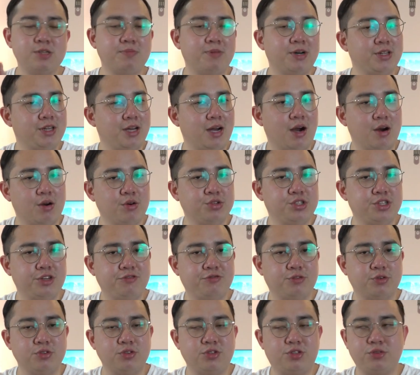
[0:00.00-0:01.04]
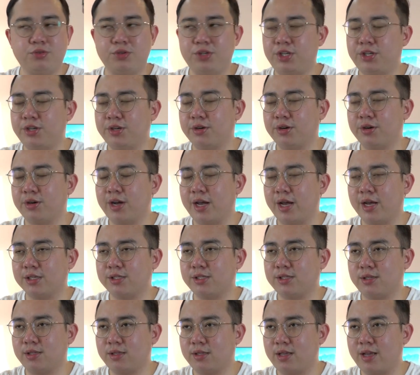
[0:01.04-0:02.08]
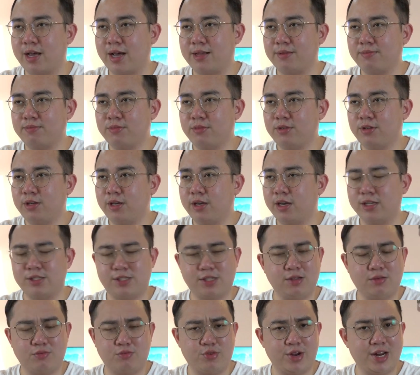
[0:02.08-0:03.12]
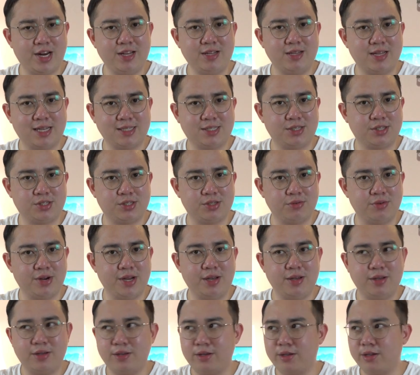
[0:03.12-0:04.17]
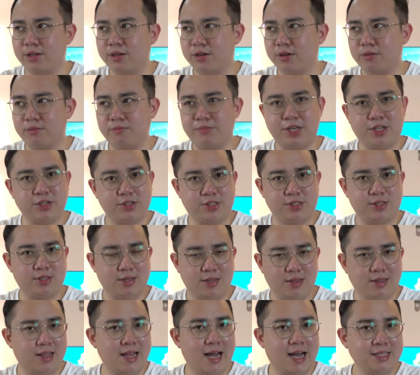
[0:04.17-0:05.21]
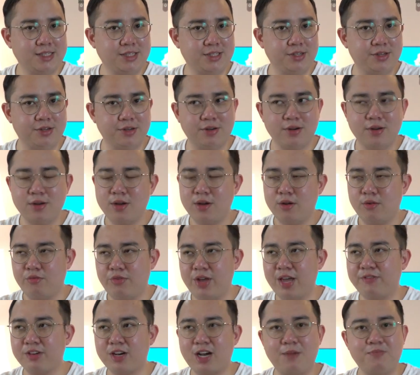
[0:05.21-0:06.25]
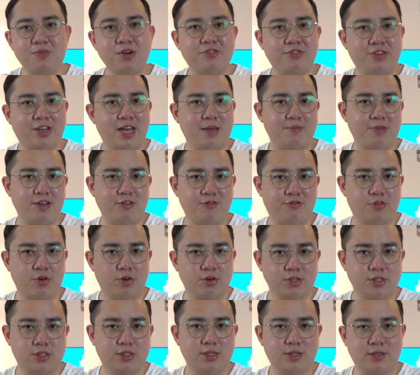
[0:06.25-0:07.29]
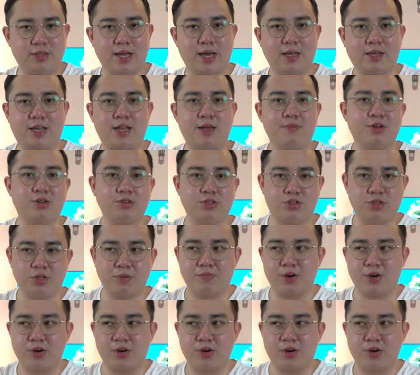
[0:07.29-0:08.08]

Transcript: about the ROG Phone 2 here is that, is it really necessary? You know, because last year, we have a couple of gaming phones that came out to the